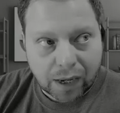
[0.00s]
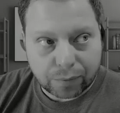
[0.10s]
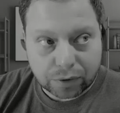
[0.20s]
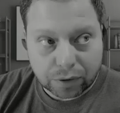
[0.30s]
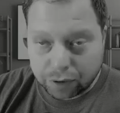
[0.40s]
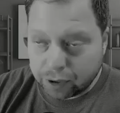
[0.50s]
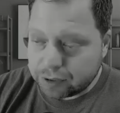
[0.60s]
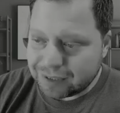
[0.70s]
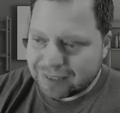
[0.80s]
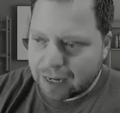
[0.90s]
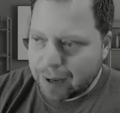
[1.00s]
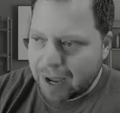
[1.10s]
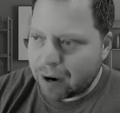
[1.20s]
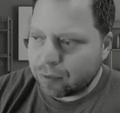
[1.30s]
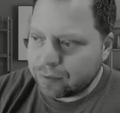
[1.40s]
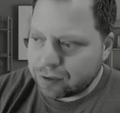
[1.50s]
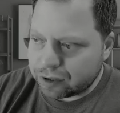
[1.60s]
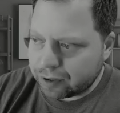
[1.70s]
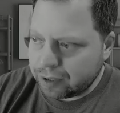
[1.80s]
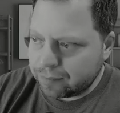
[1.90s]
I would look to stop out of this
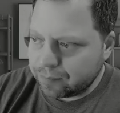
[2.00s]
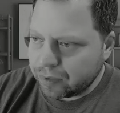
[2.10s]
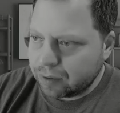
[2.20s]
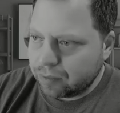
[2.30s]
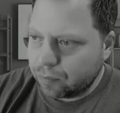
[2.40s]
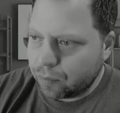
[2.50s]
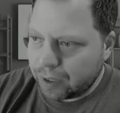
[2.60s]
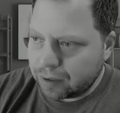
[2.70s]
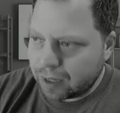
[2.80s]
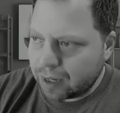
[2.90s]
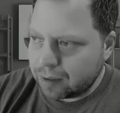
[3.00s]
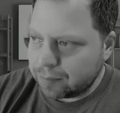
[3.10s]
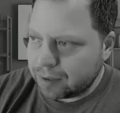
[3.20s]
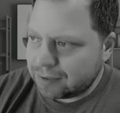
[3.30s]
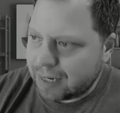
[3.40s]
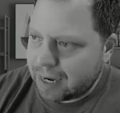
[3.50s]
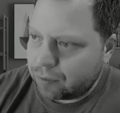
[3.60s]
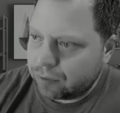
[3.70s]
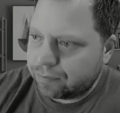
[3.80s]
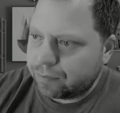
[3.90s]
trade when I am
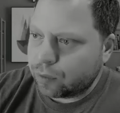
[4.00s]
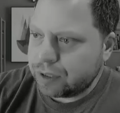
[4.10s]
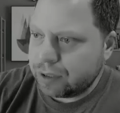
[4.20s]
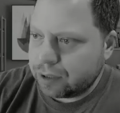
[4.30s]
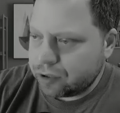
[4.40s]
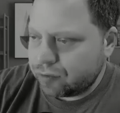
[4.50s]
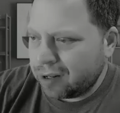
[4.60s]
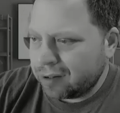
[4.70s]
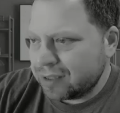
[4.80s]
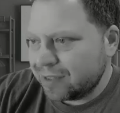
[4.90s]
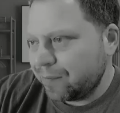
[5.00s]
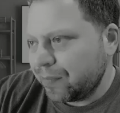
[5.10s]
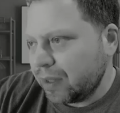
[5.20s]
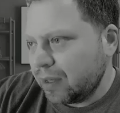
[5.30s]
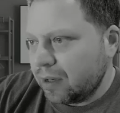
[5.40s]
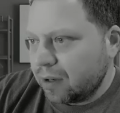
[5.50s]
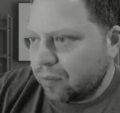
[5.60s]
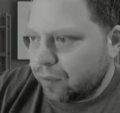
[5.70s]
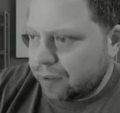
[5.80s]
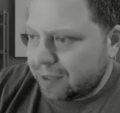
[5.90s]
down $1,400.
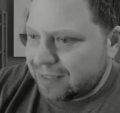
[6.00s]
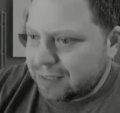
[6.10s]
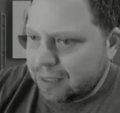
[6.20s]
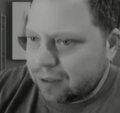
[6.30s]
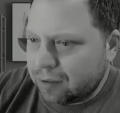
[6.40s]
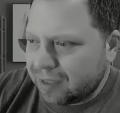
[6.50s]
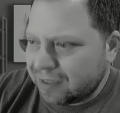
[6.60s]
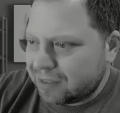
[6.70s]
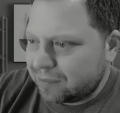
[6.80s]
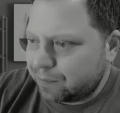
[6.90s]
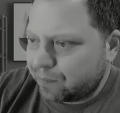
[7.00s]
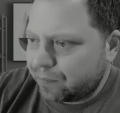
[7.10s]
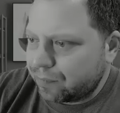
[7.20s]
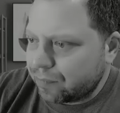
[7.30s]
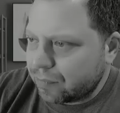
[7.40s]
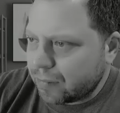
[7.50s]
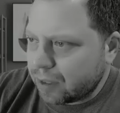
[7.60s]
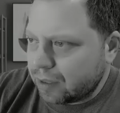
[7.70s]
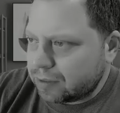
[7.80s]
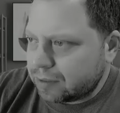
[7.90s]
With CL, it's
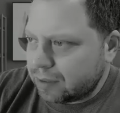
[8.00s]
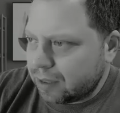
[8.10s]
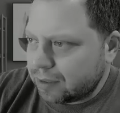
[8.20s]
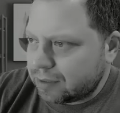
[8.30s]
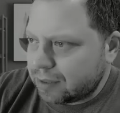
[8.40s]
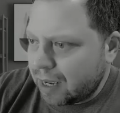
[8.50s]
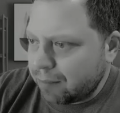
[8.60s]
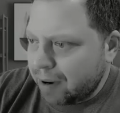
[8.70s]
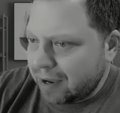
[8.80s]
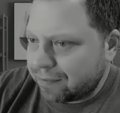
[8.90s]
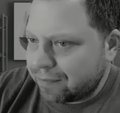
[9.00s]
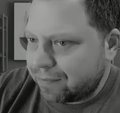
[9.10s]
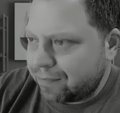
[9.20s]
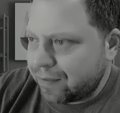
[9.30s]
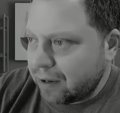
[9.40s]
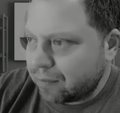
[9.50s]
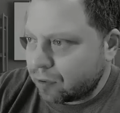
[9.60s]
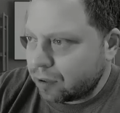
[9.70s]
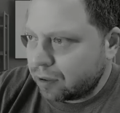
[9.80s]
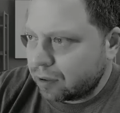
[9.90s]
not my
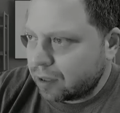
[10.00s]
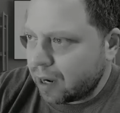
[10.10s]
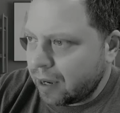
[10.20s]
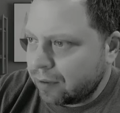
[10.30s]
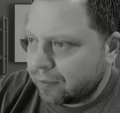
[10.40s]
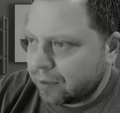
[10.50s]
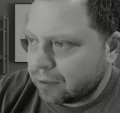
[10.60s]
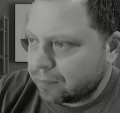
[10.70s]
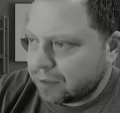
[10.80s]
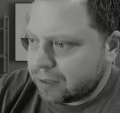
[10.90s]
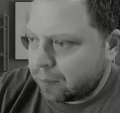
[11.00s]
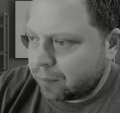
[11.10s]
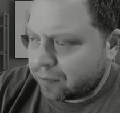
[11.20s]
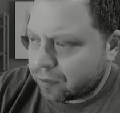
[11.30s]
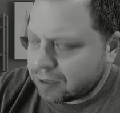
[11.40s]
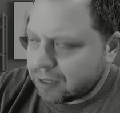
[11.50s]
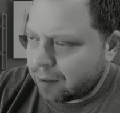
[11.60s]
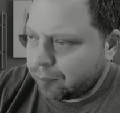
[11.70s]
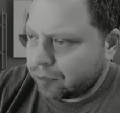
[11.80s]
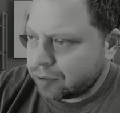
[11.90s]
favorite kind of a setup for a
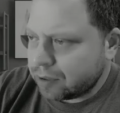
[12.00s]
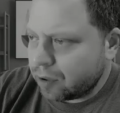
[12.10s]
stop loss.